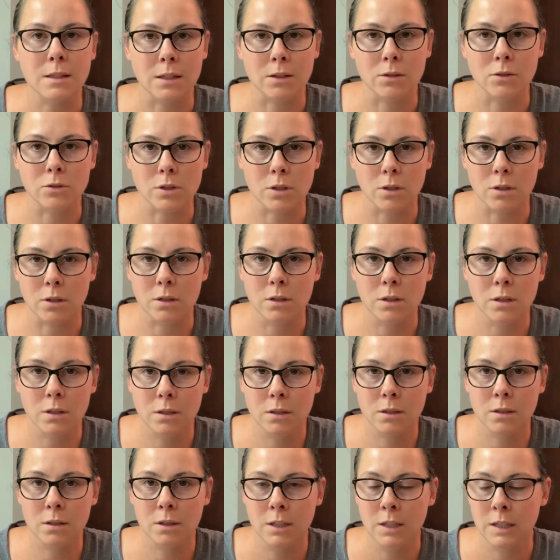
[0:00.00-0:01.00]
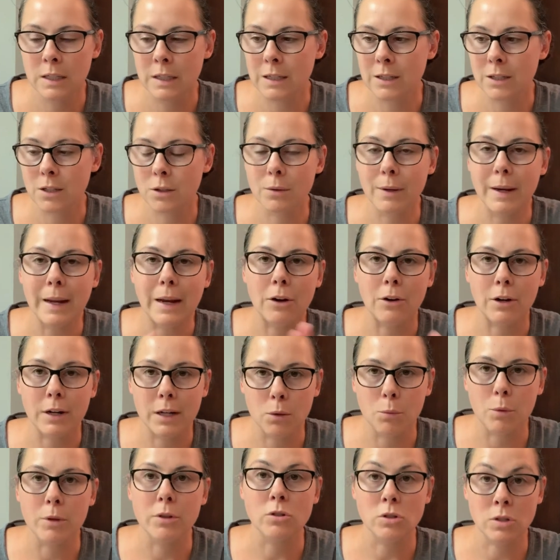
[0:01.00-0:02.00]
Like there's a, in an
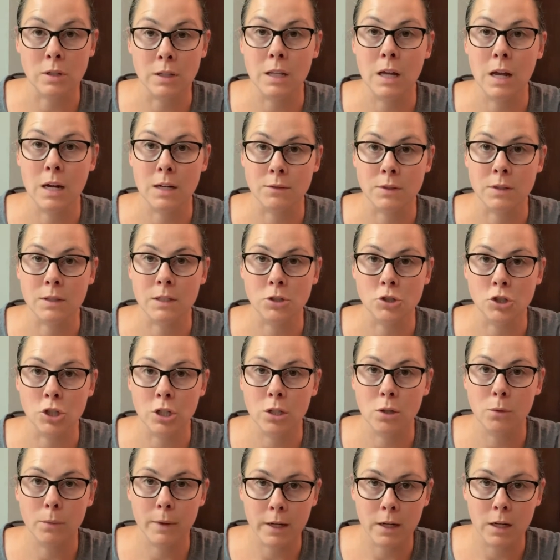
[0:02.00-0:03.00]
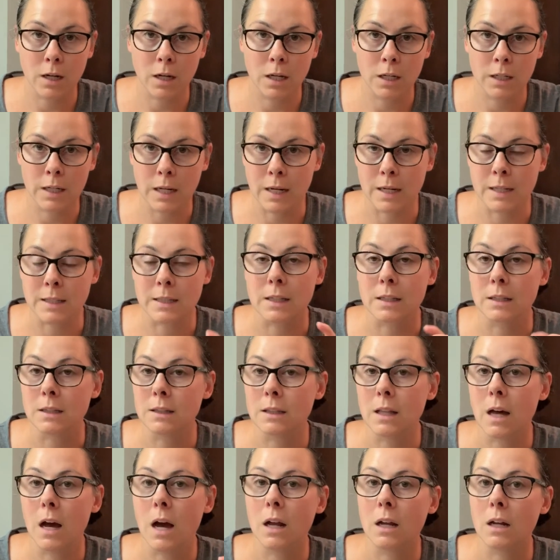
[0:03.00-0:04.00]
area where there's a lot of stitching going on and it's a
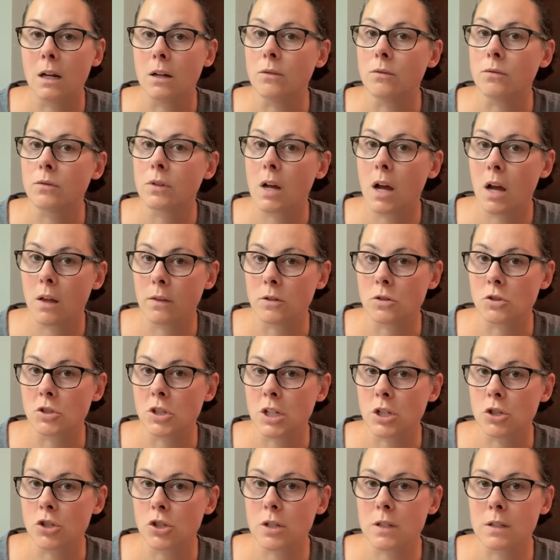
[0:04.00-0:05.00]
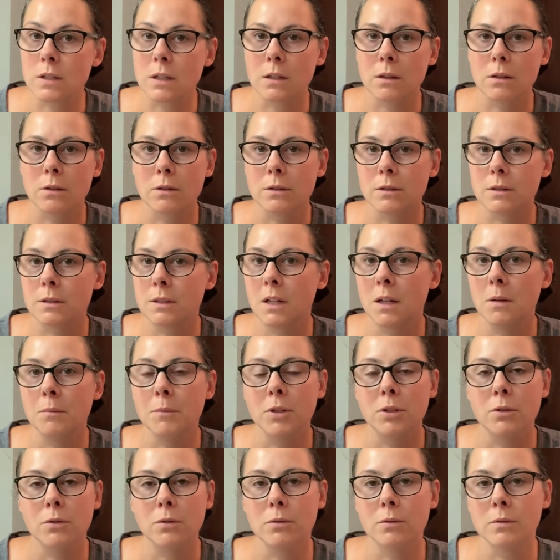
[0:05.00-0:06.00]
lot of color changes. Like there's some
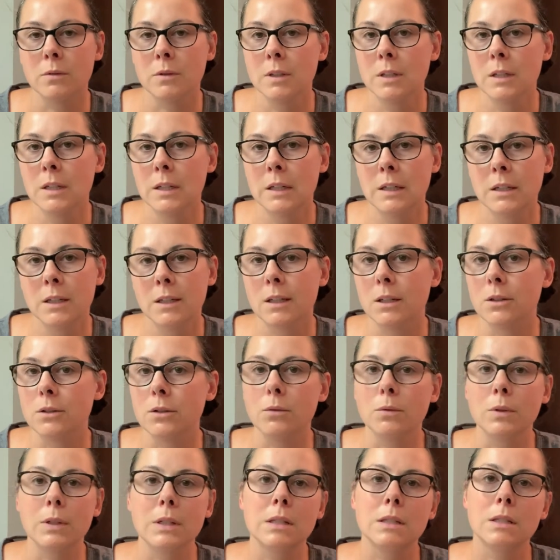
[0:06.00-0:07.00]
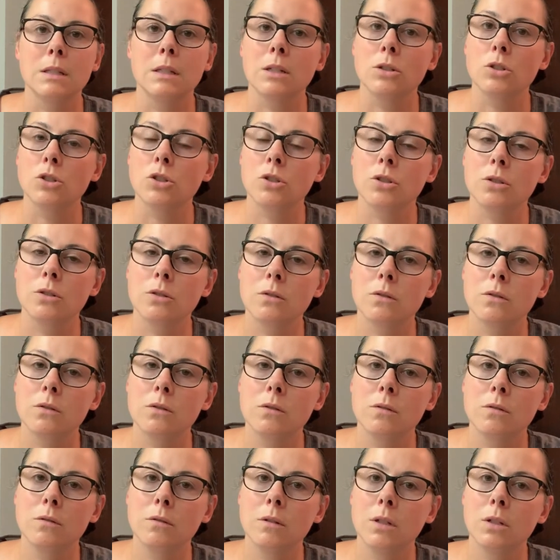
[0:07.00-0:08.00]
you, you know, you only stitch
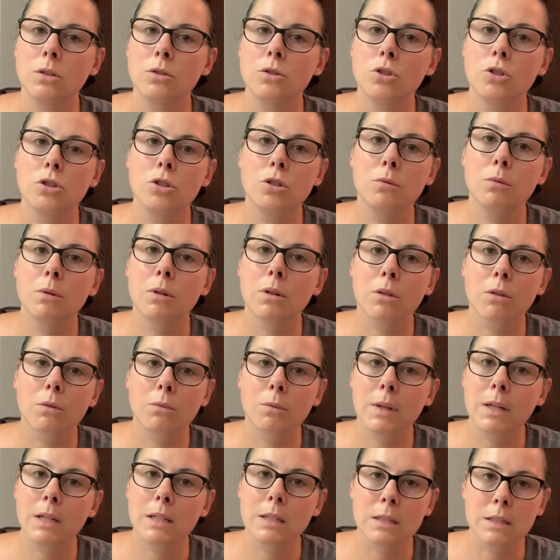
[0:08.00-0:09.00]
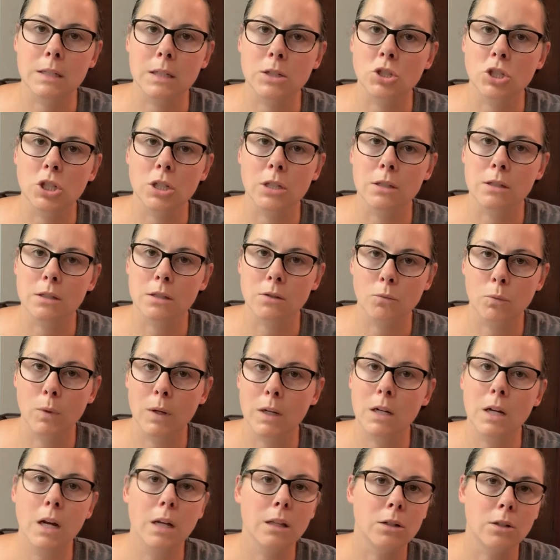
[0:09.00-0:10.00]
two or three stitches of
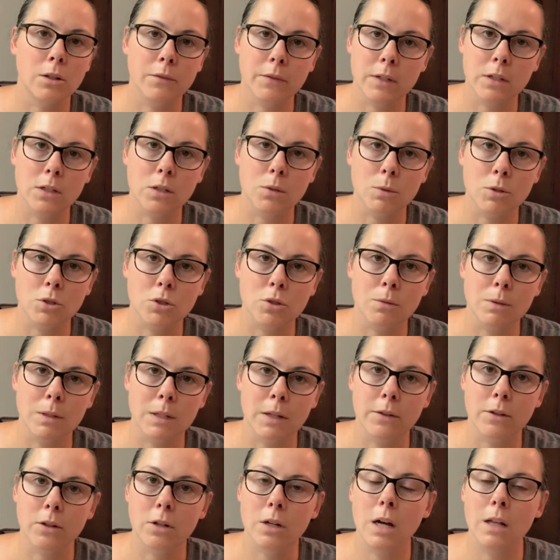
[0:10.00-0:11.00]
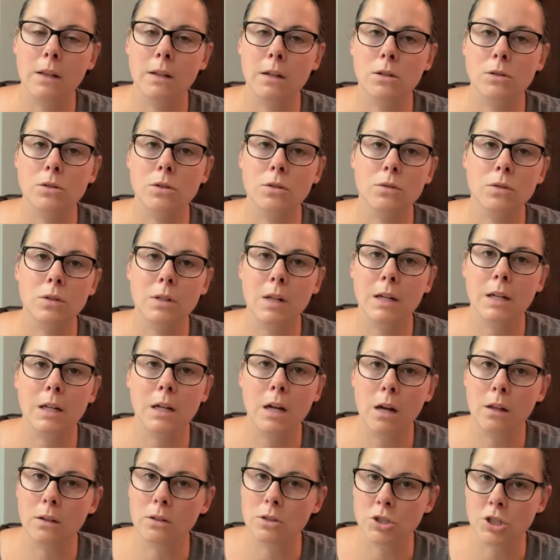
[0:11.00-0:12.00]
one color and then you switch to another color. So there's a lot of
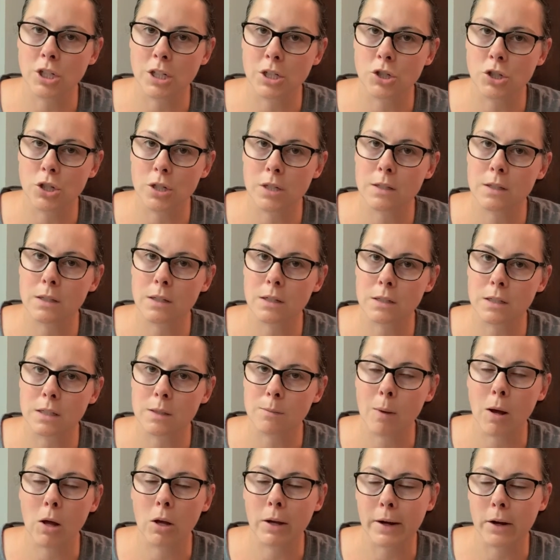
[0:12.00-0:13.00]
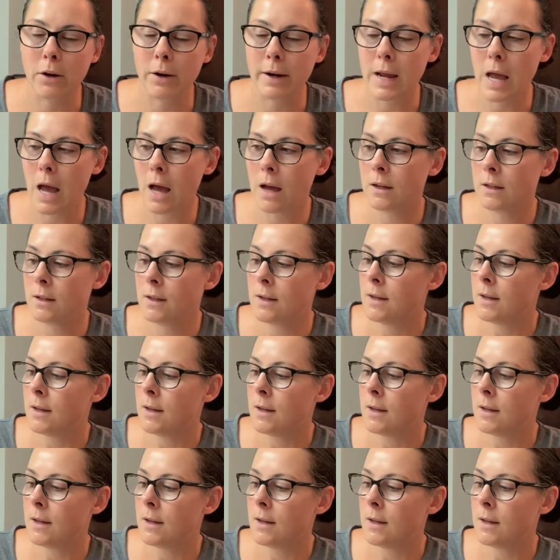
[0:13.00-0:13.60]
color changes in a small area.